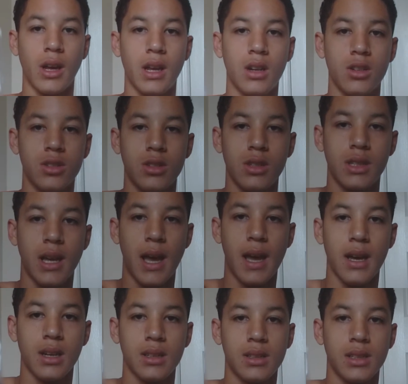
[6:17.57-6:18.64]
800
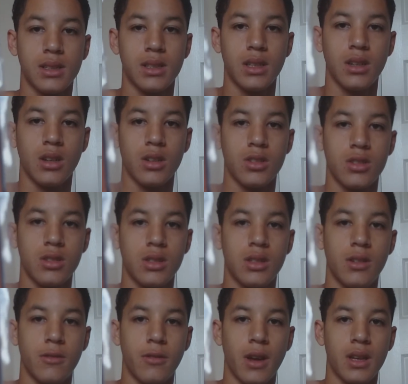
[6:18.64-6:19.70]
attack, 1600
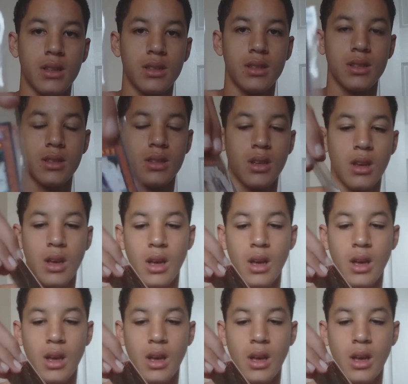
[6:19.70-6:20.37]
defense.